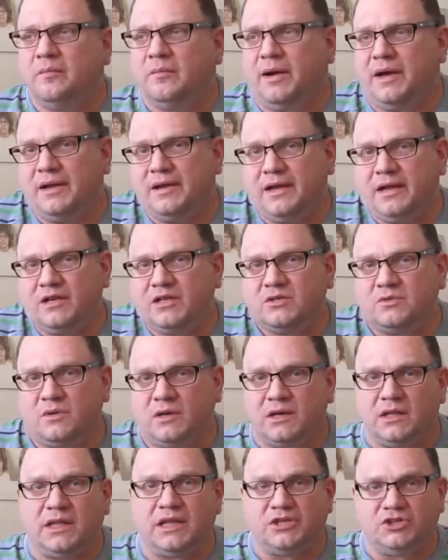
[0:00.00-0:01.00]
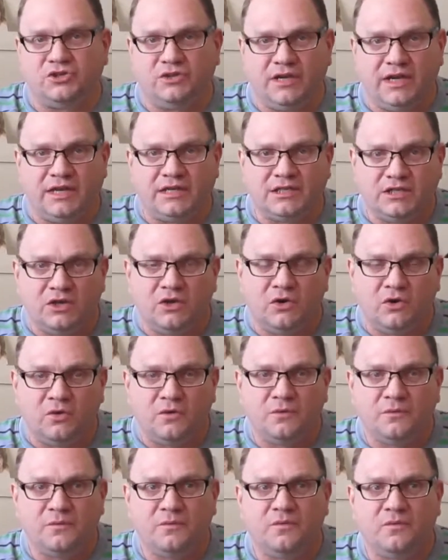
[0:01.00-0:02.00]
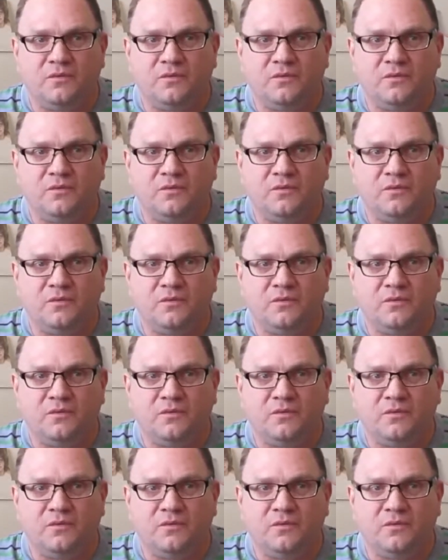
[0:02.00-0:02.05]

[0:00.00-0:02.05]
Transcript: But I just want to let you guys know,